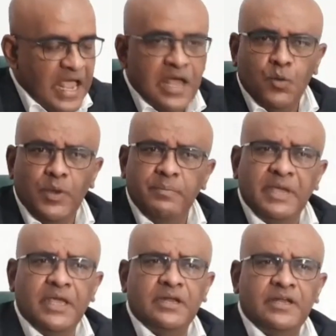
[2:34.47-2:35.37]
and we
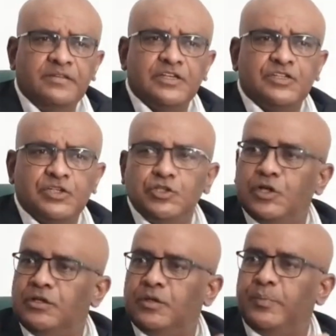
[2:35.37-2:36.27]
made a
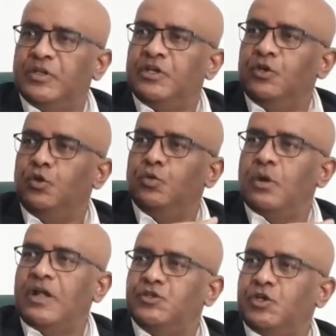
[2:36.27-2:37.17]
decision to put a
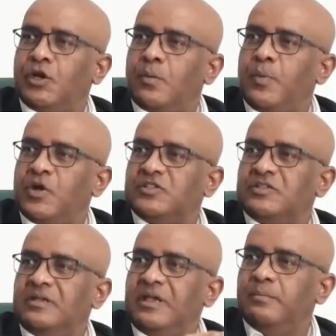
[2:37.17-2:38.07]

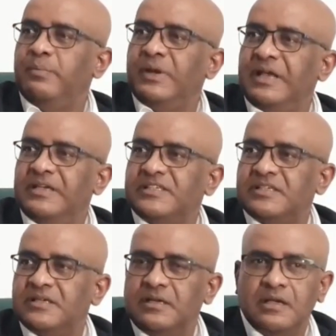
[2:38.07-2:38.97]
chairperson in
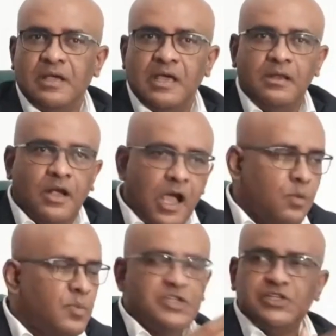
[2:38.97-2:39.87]
place, and look
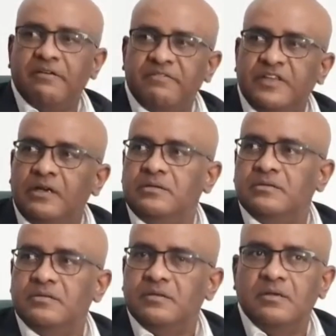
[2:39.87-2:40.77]
how much I've done.
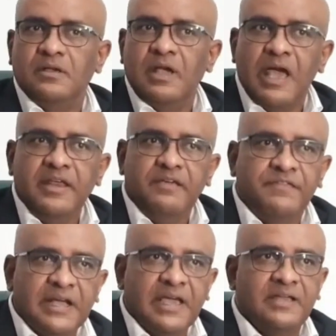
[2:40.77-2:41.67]
And he
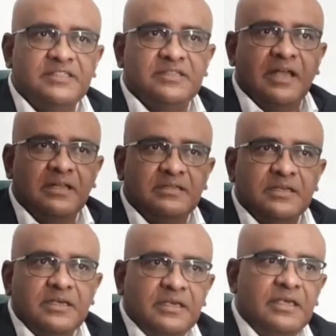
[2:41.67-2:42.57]
forgets that
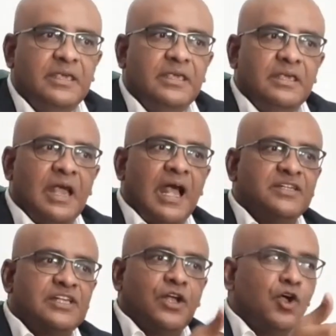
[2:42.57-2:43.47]
he
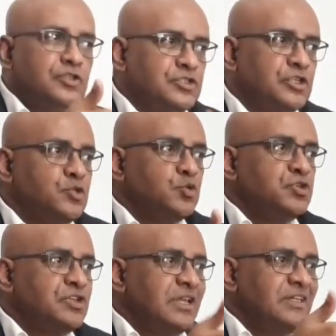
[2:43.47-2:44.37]
has a
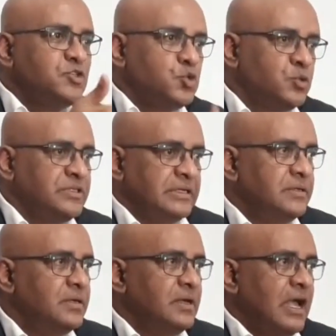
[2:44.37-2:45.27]
constitutional duty,
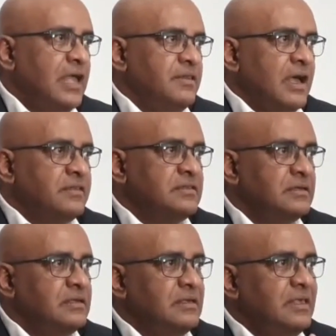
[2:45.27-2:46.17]
and that
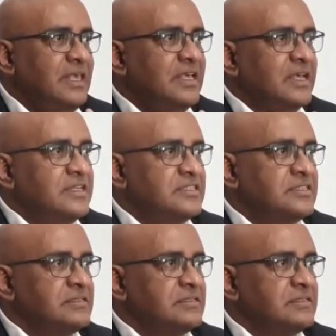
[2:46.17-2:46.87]
he